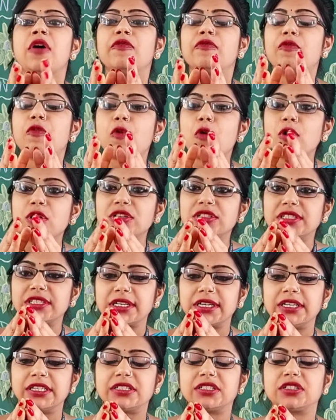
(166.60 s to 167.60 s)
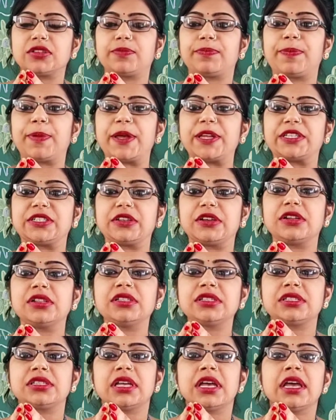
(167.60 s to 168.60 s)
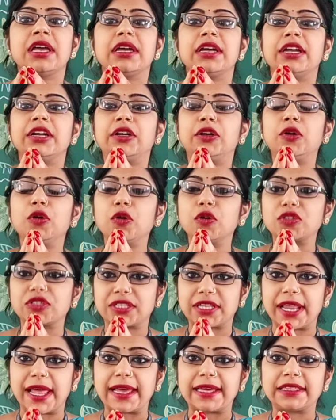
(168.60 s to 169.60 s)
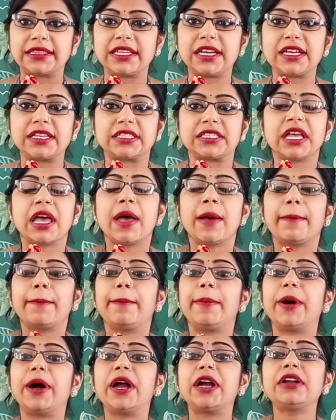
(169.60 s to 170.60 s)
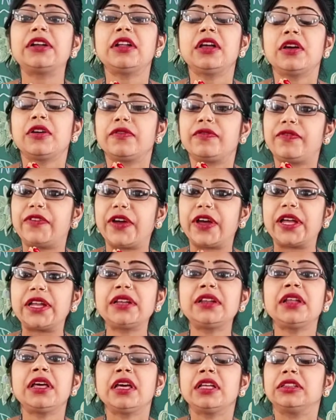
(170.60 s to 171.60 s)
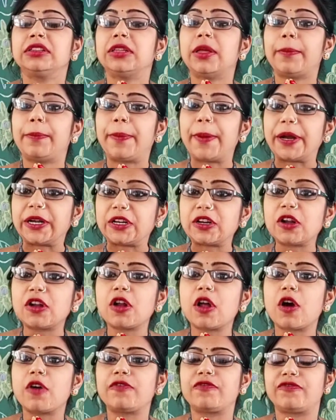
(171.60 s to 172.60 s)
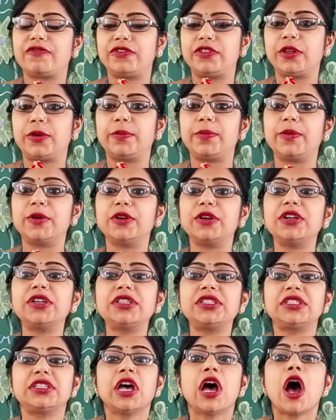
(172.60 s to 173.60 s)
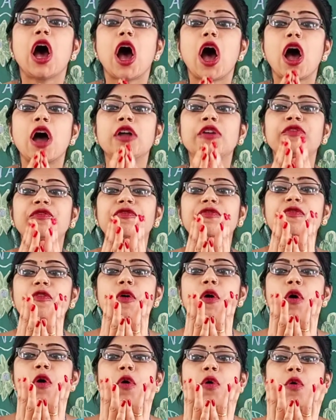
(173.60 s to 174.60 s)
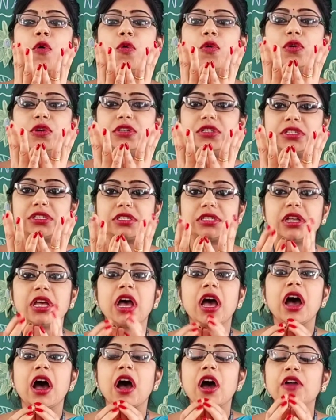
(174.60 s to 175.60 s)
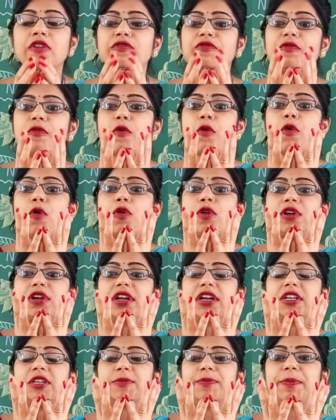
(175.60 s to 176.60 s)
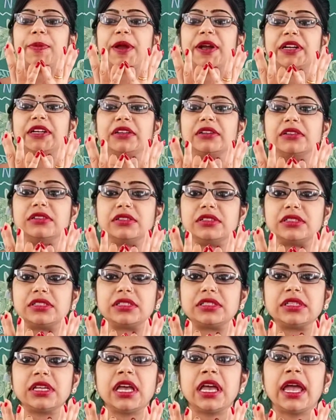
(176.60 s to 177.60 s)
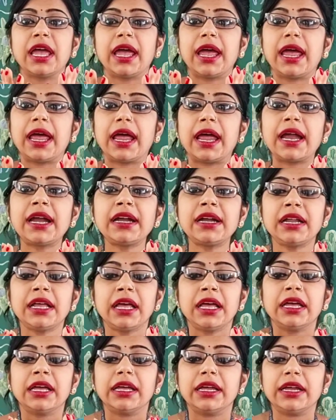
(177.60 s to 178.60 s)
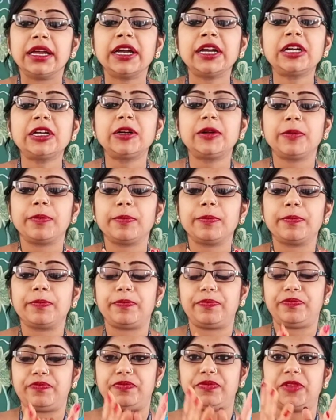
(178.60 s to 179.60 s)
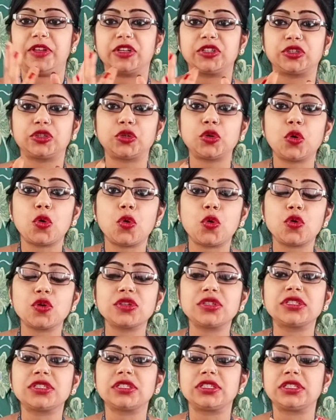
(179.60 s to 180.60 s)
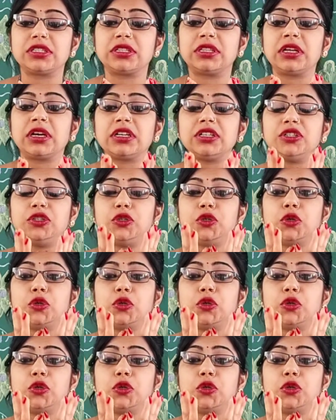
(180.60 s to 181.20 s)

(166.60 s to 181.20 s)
folds its petals, it looks like this. But when the petal of the birds unfolds its petals and it shows the